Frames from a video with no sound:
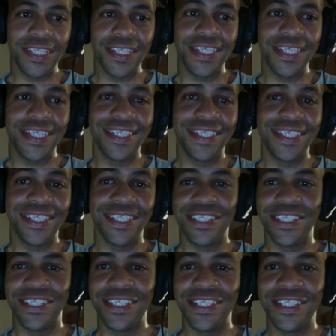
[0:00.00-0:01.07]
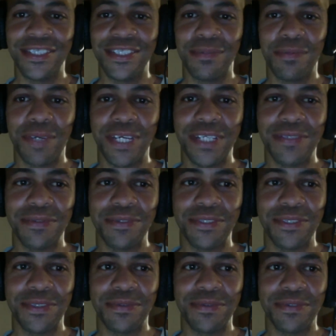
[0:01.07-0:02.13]
He did it in Japan
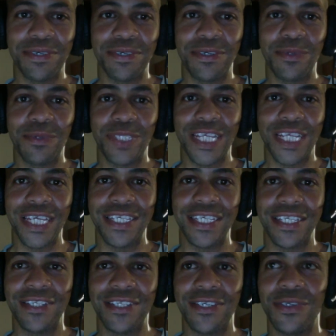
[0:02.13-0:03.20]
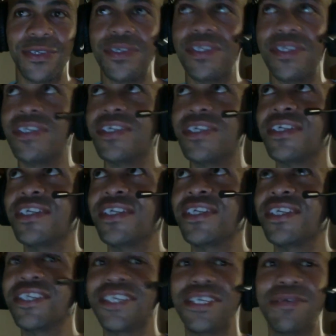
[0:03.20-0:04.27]
also, so it was like,
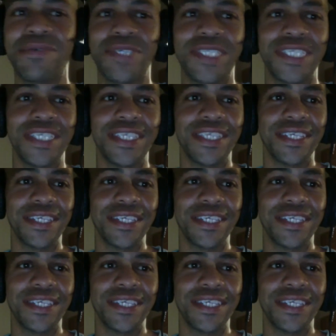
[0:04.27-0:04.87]
he was in